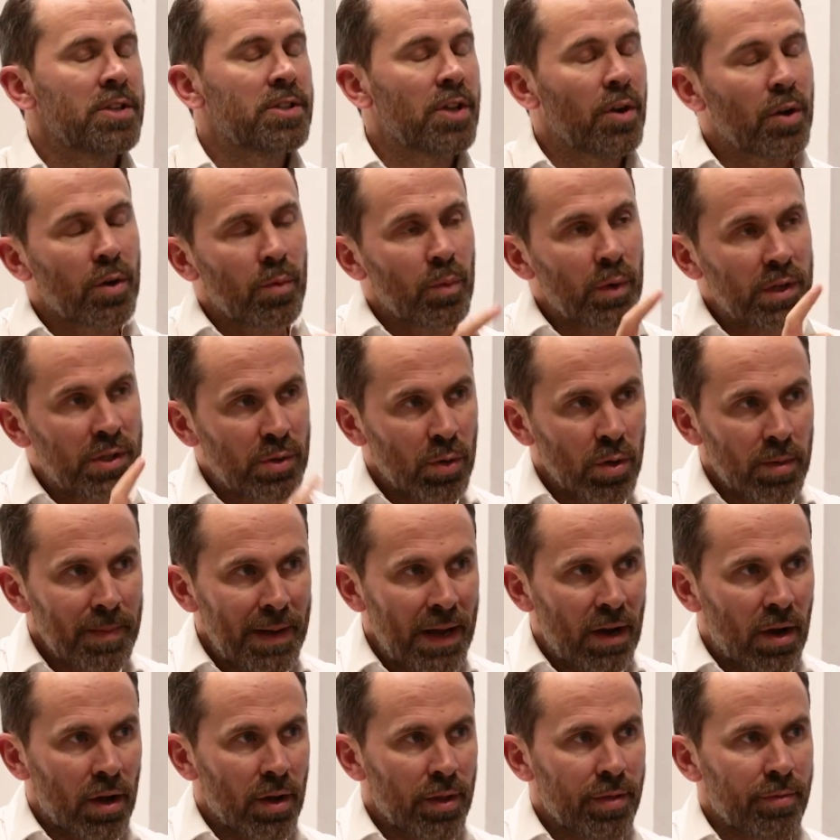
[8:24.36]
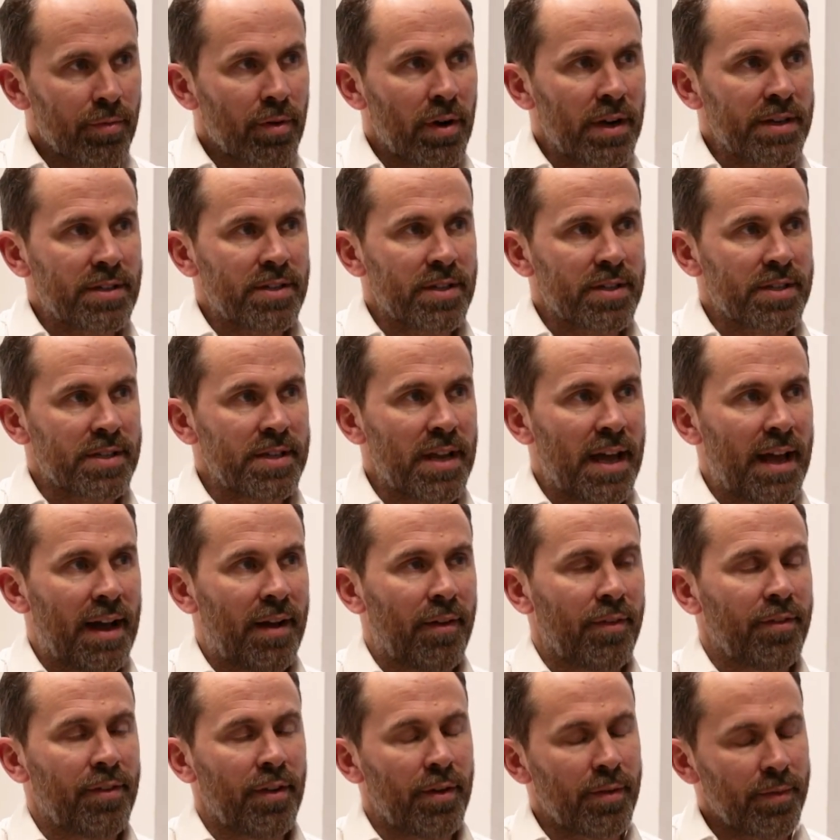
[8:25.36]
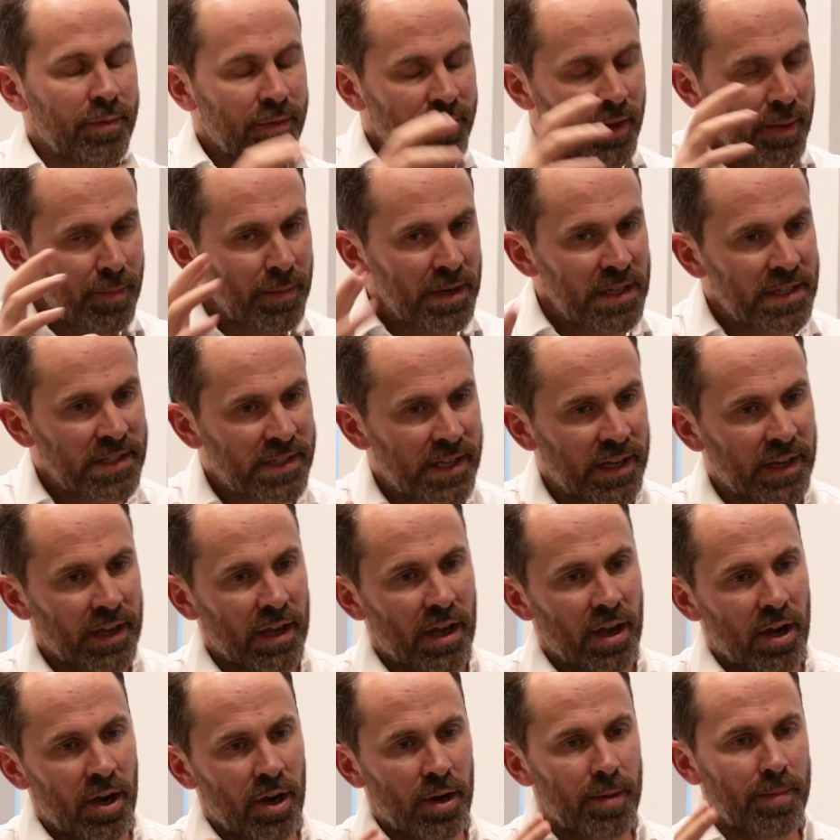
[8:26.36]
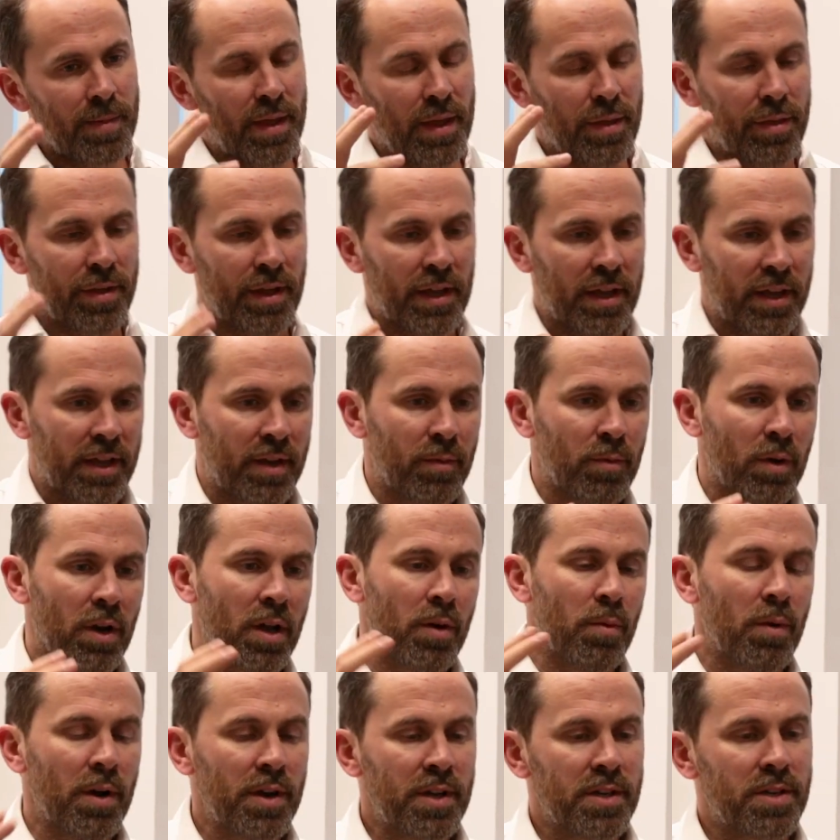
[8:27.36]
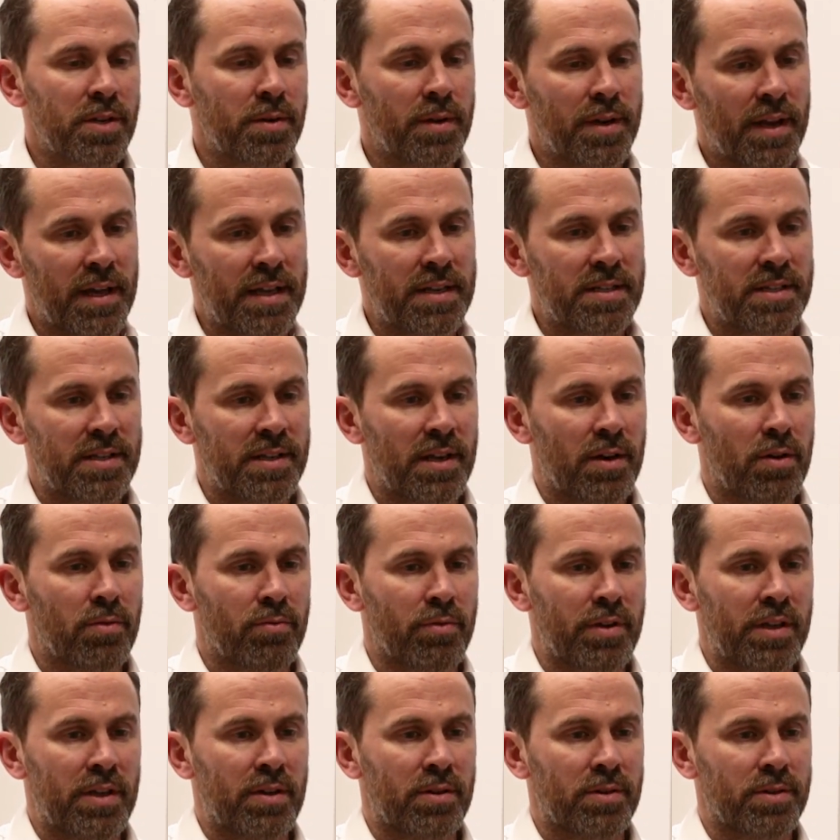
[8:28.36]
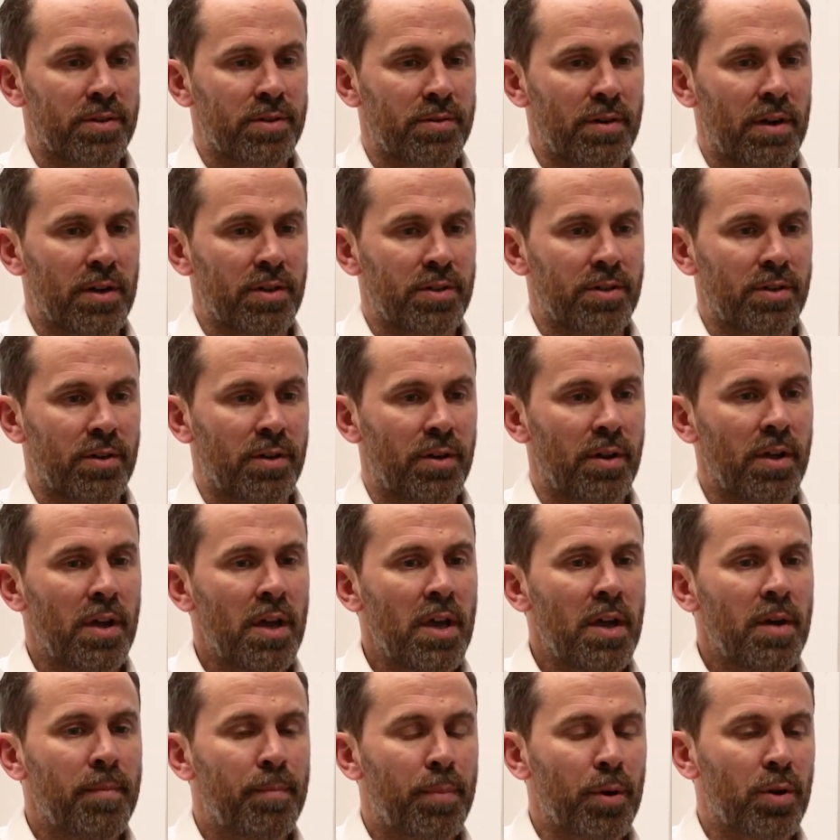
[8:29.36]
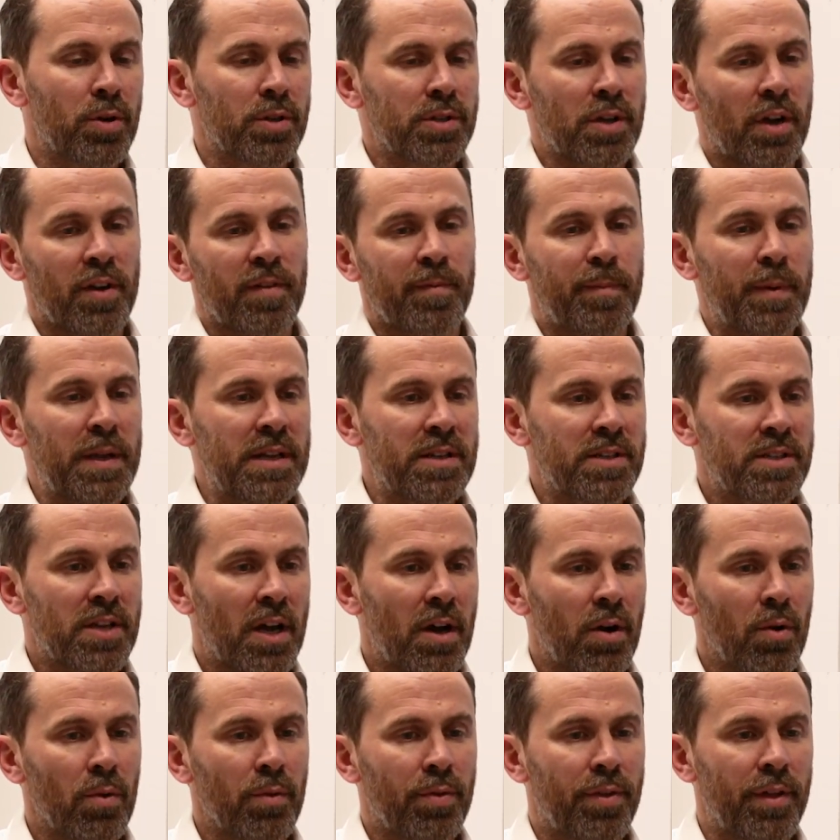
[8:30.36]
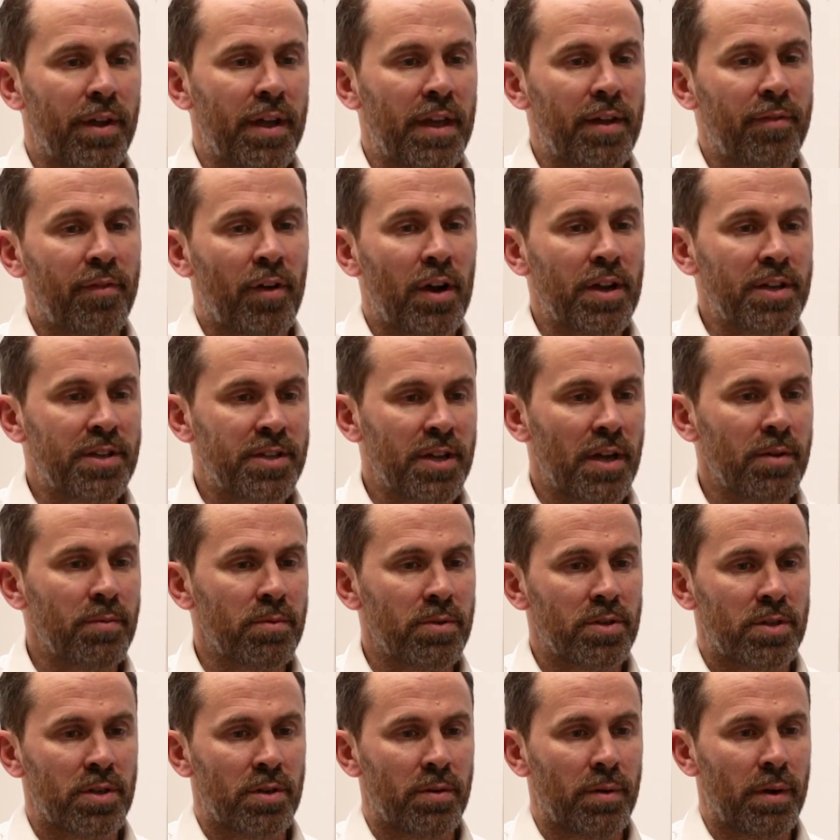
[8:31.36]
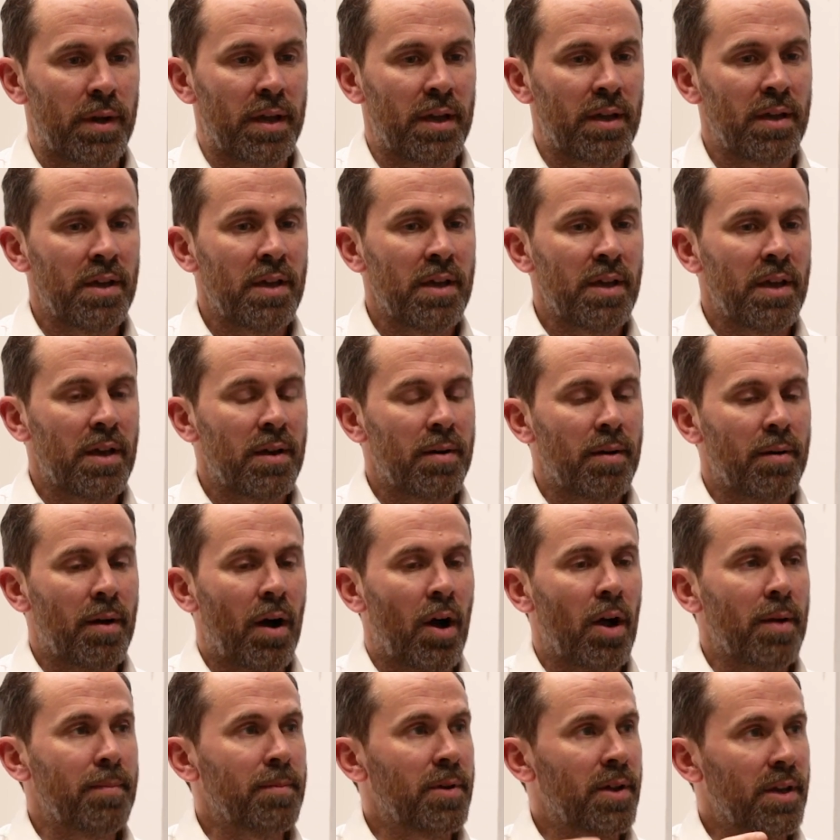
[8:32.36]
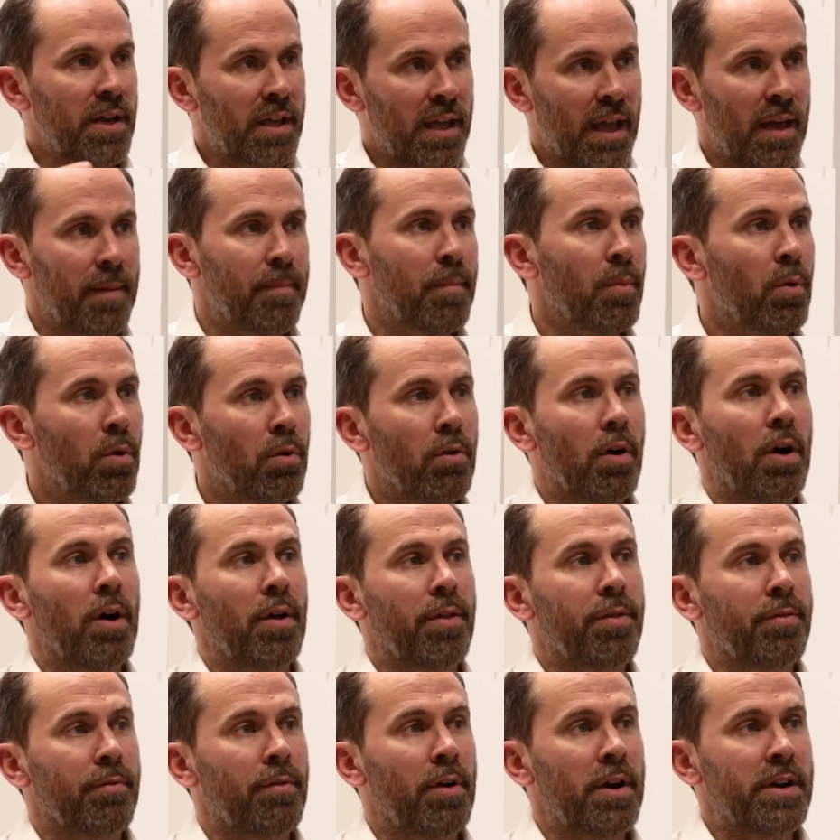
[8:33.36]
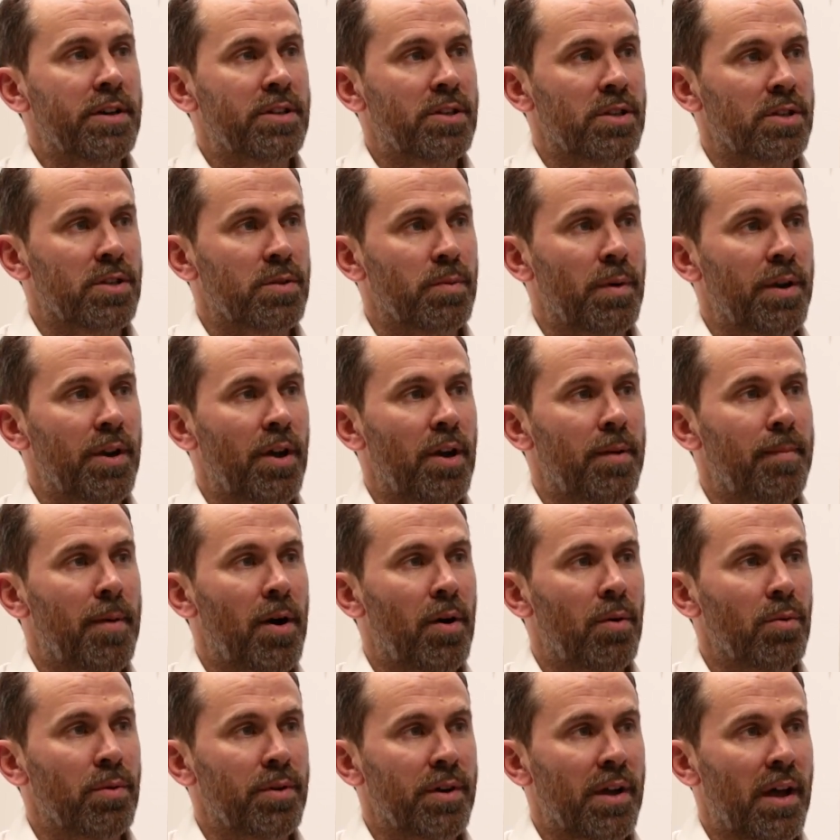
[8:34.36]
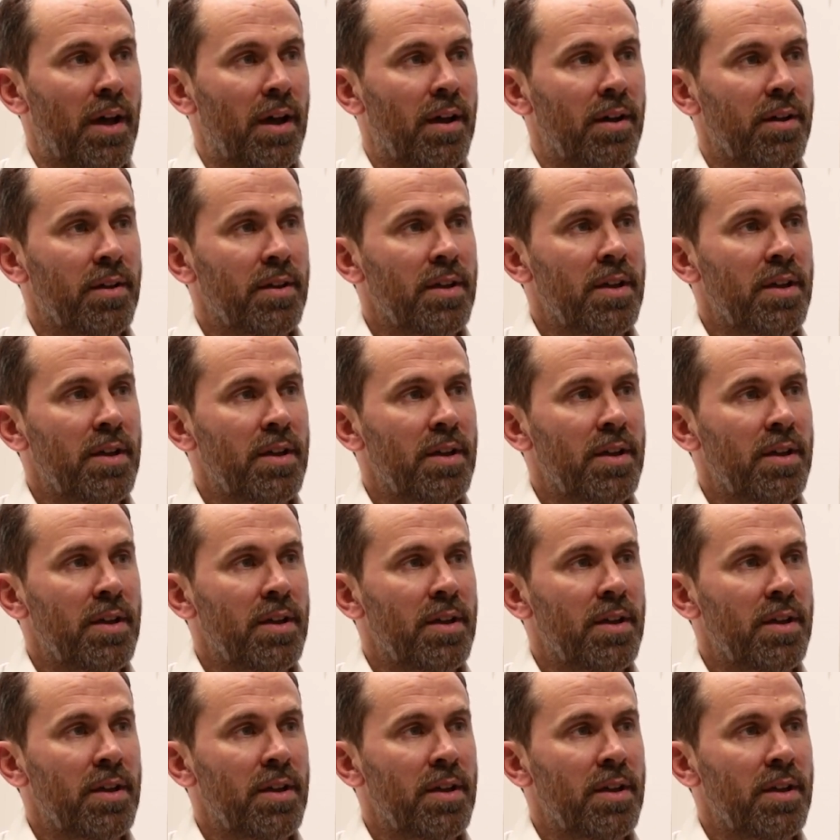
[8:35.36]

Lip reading: So we're talking about arthritis now. So if somebody's sitting at home, they're thinking, well, I want to do an ACL reconstruction because I've been told that if I don't do it, I'm going to get more arthritis when I'm older,